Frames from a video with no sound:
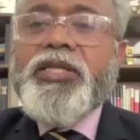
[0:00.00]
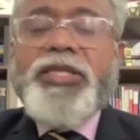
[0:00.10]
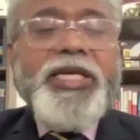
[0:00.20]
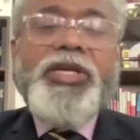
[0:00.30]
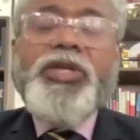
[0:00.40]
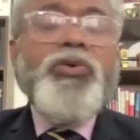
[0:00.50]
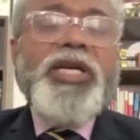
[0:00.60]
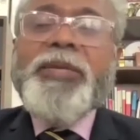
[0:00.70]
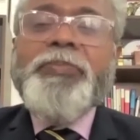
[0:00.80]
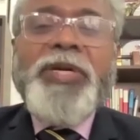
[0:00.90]
They knew
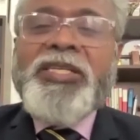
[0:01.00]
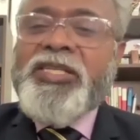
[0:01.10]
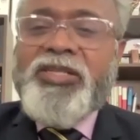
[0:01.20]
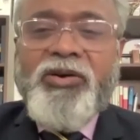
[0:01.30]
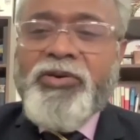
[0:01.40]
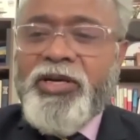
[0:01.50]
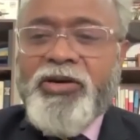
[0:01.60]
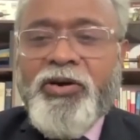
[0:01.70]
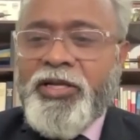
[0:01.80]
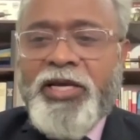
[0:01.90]
independence is around the
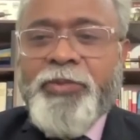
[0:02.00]
corner.